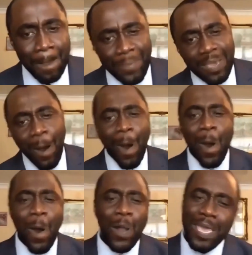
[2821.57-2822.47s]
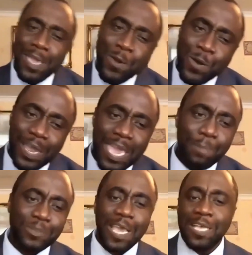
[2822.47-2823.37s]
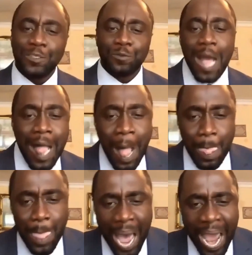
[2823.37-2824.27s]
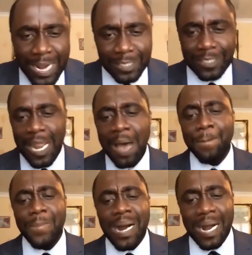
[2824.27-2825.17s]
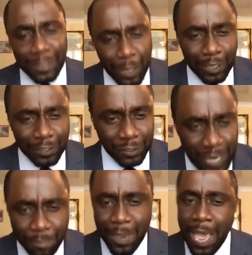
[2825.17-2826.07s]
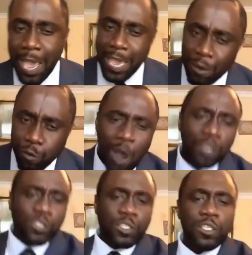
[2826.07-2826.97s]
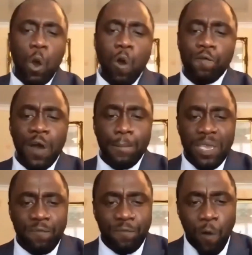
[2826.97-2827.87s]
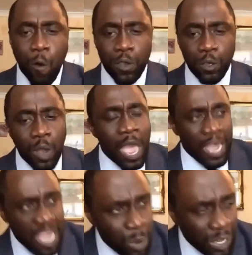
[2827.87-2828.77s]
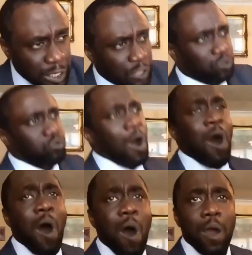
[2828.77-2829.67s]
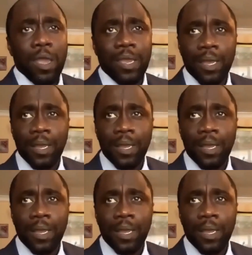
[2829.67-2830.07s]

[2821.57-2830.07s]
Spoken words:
Behold, he who keeps Israel neither slumber nor sleep. He crosses over before you. He will destroy.